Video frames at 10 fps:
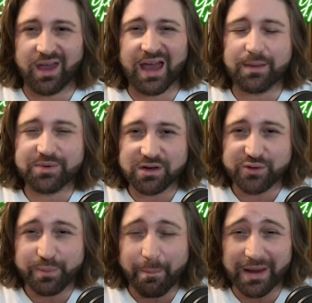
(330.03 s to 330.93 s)
The
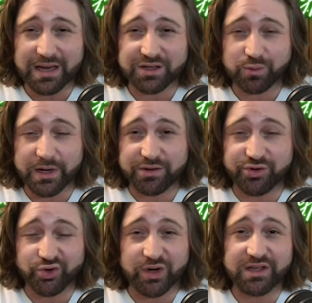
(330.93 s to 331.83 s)
absolute best way to
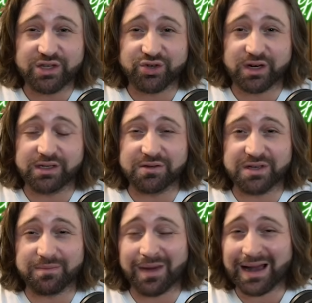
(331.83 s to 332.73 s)
trade these triangles,
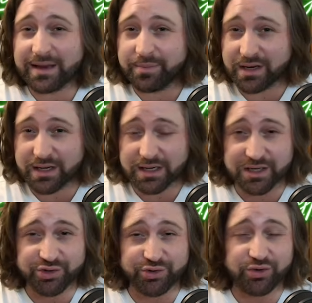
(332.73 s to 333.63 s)
in my opinion,
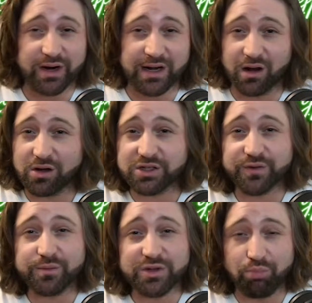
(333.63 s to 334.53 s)
is to trade longs
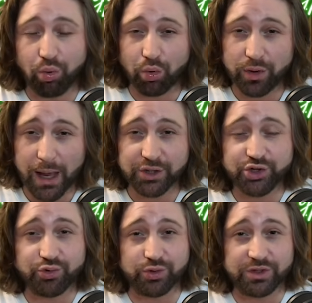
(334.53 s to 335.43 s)
from support and
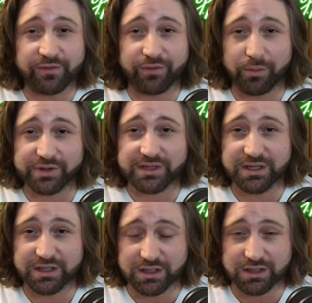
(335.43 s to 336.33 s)
shorts from
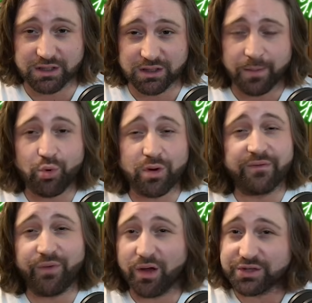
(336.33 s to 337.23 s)
resistance. The more
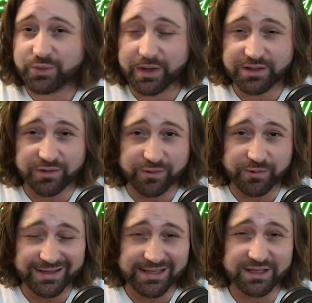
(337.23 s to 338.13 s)
advanced way to do
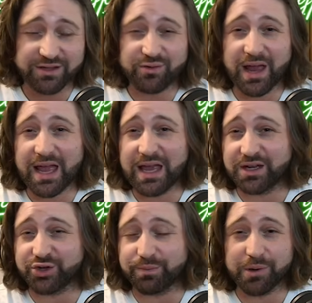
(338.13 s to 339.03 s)
this is to
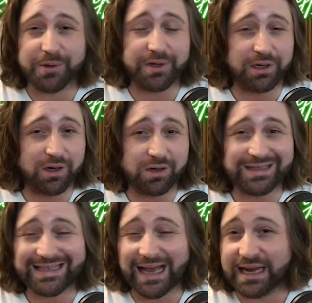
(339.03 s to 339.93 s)
hedge both the
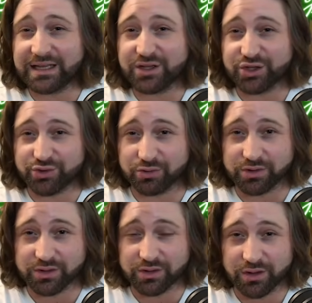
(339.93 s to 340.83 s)
longs and the
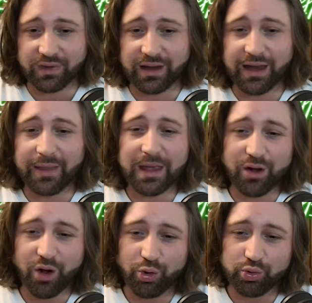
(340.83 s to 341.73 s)
shorts, and then
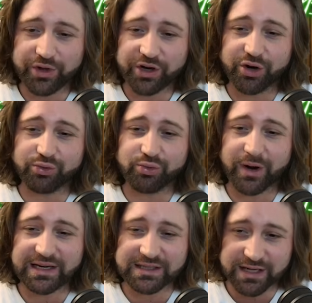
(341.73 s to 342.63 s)
hold the
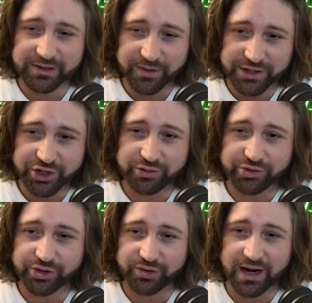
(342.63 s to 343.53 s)
correct directional
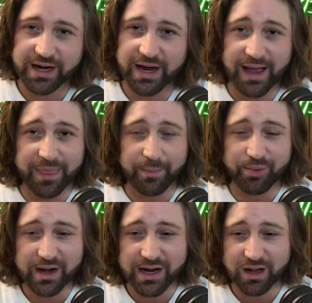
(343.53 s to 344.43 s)
trade at the
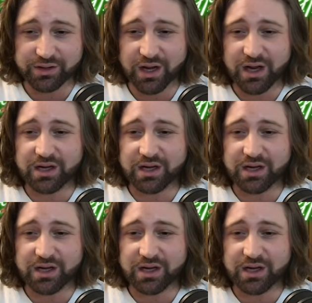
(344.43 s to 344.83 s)
breakout